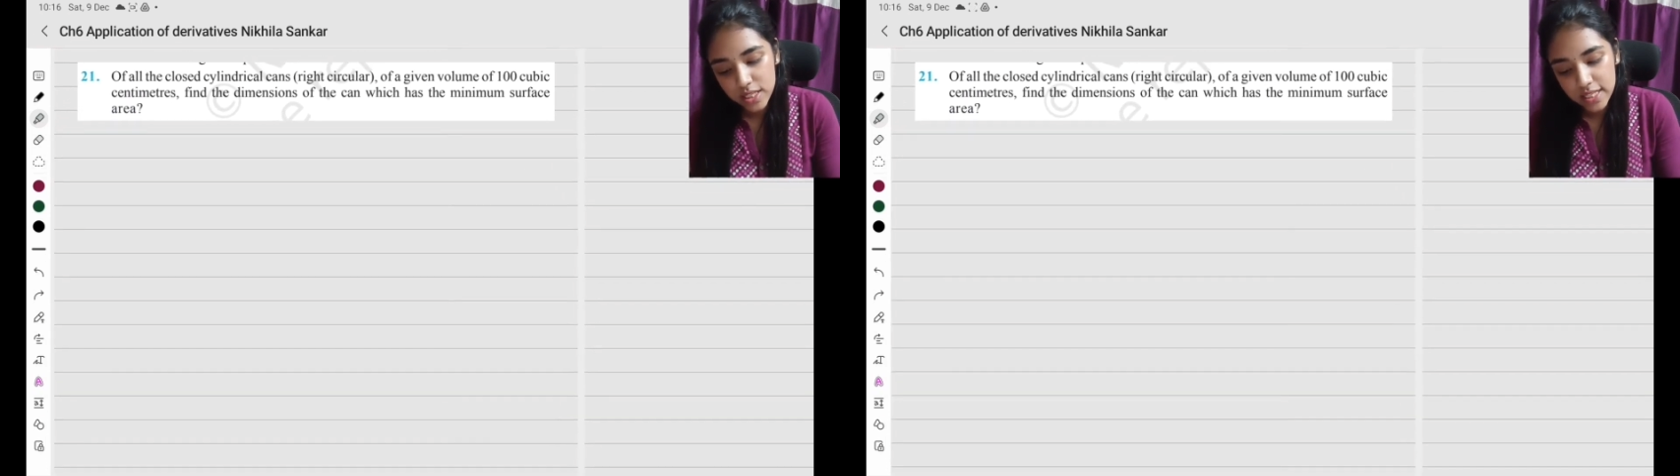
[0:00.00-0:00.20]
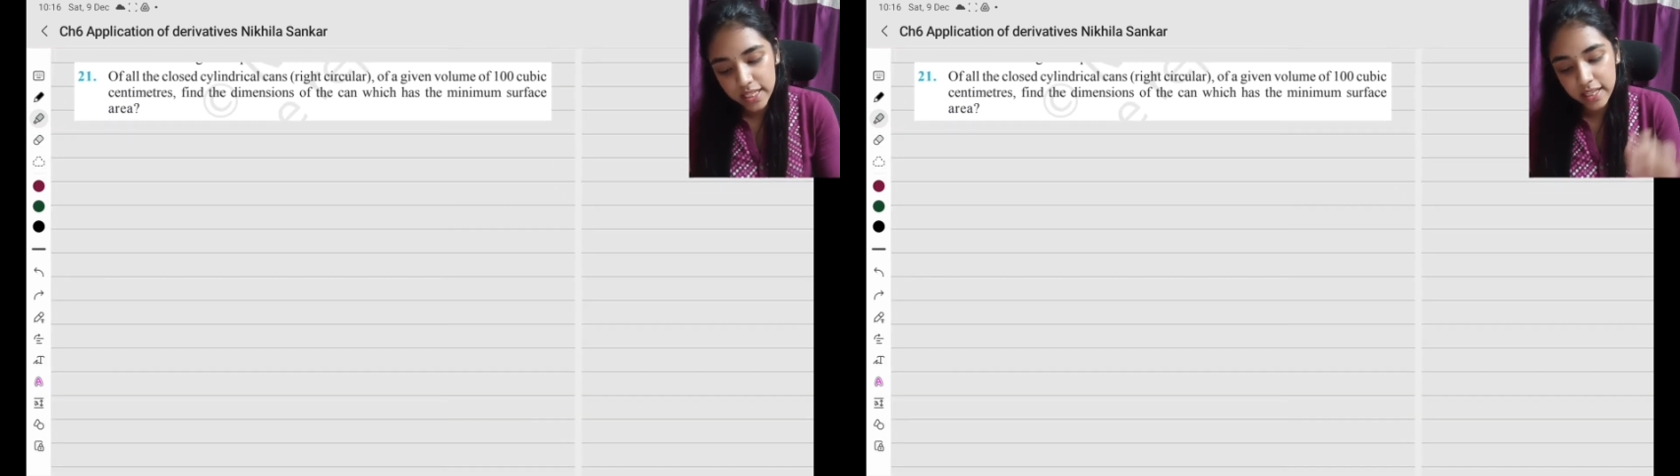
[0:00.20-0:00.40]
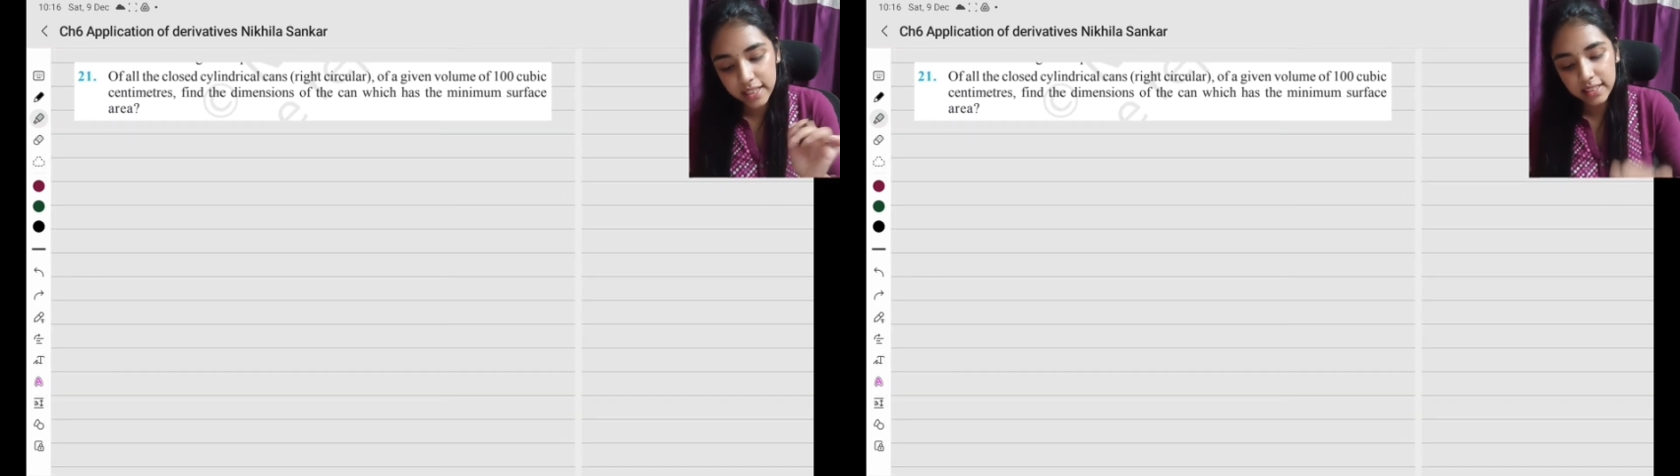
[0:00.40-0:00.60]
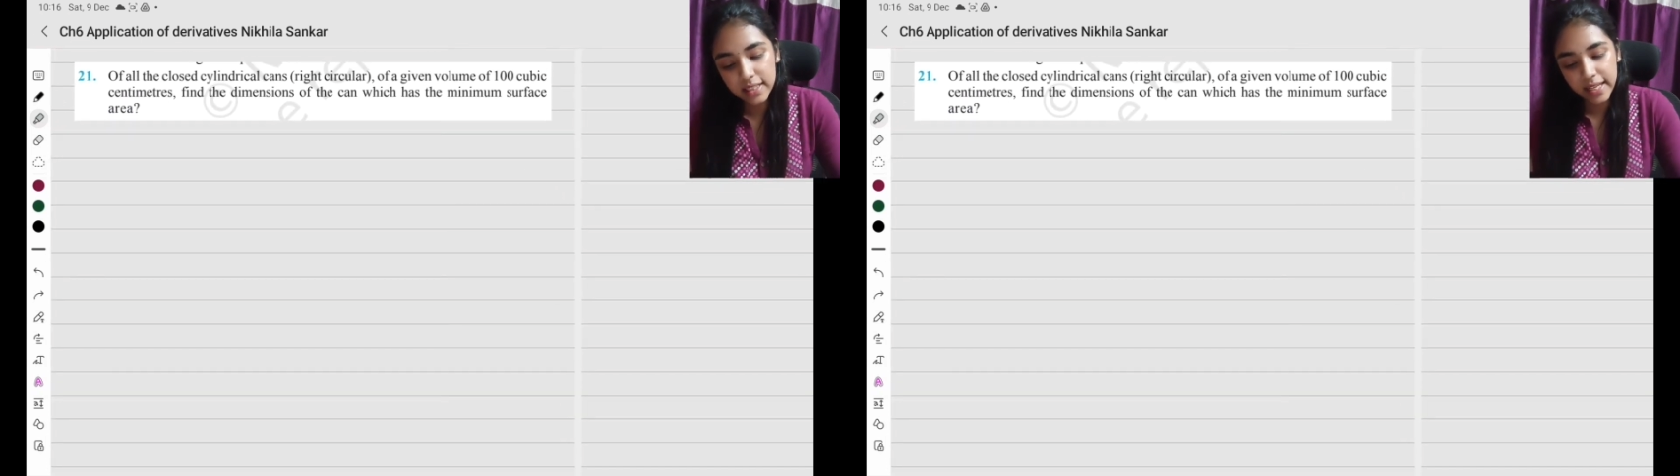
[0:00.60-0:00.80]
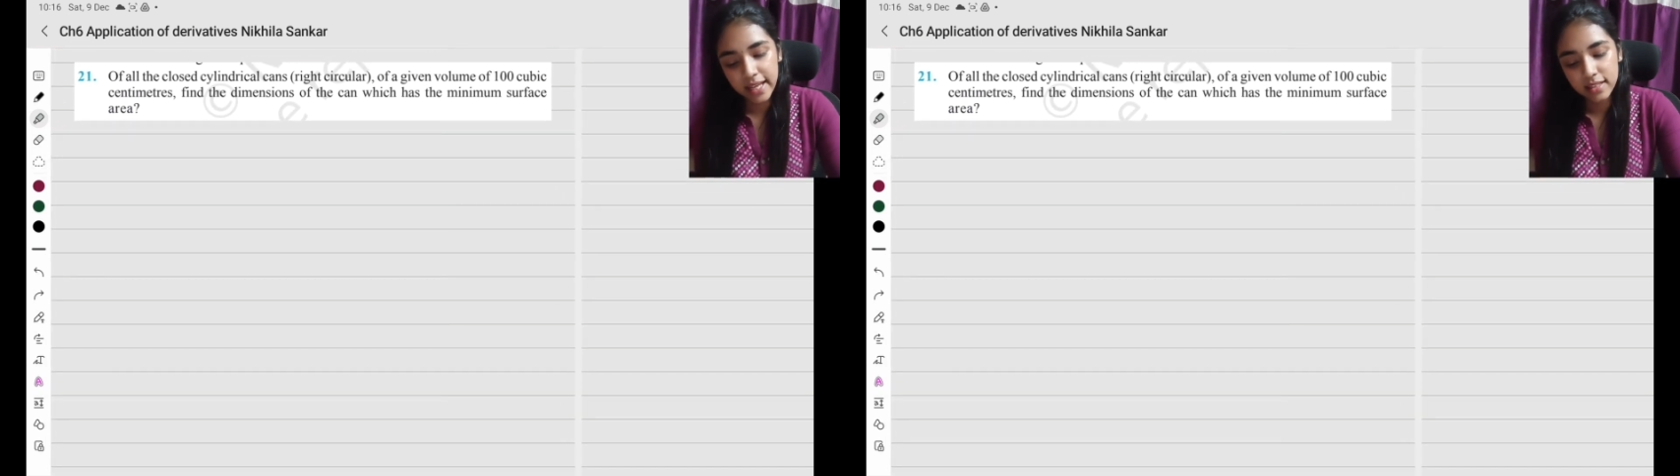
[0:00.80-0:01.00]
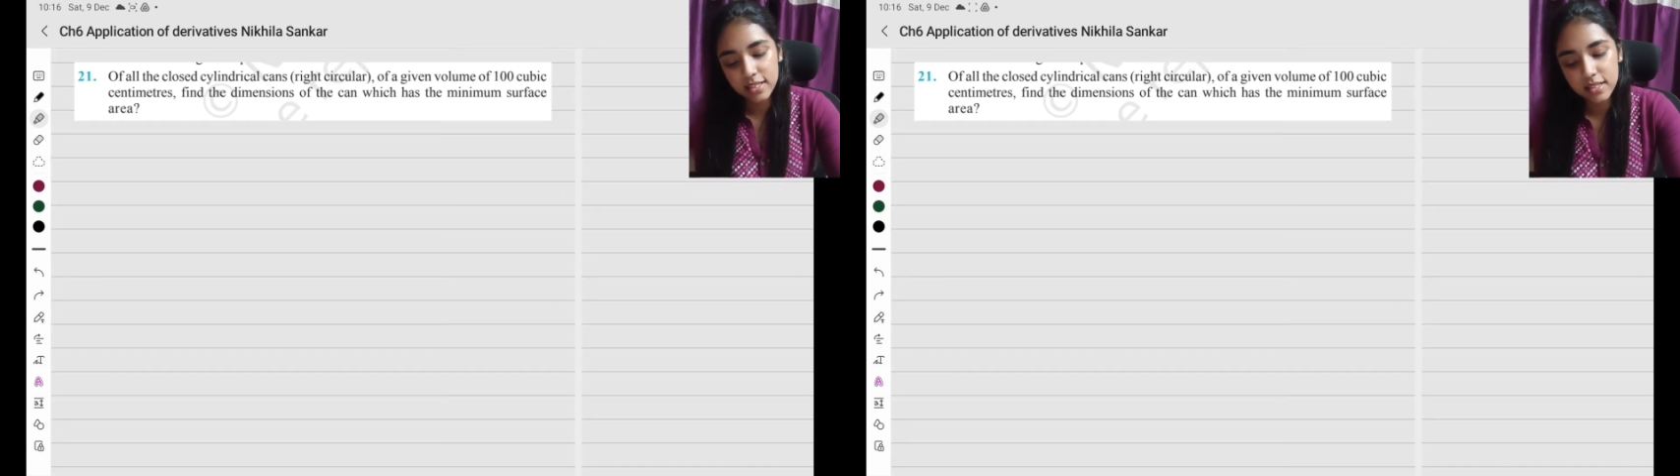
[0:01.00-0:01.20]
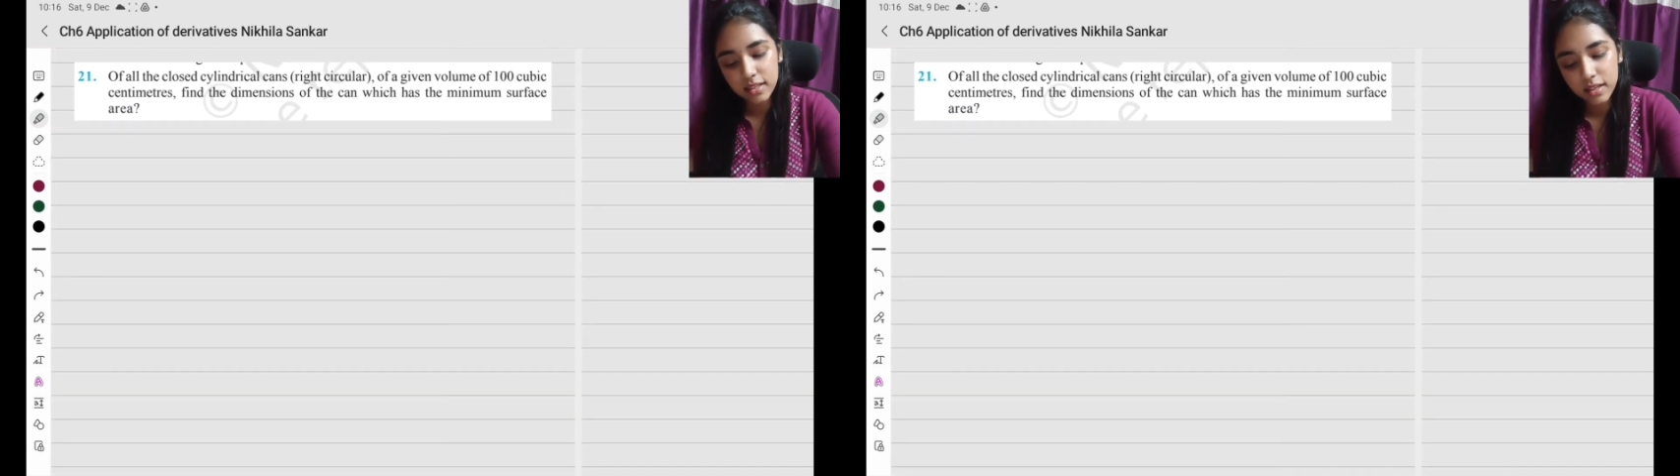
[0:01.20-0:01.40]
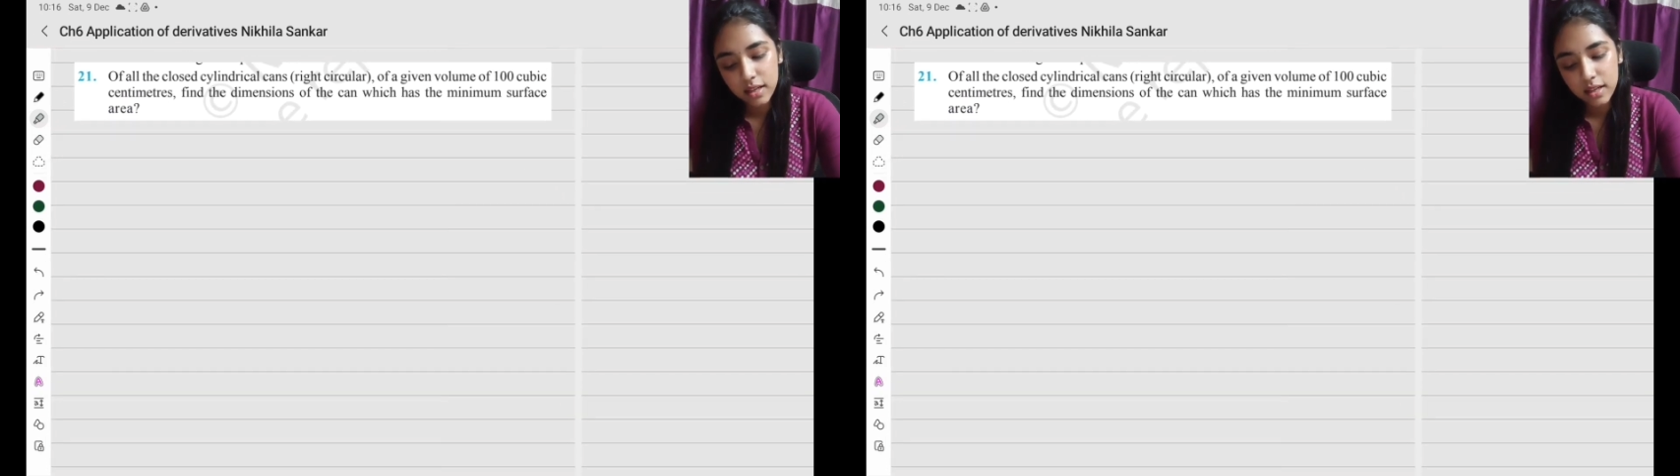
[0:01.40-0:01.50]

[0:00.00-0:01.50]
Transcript: cylindrical cans,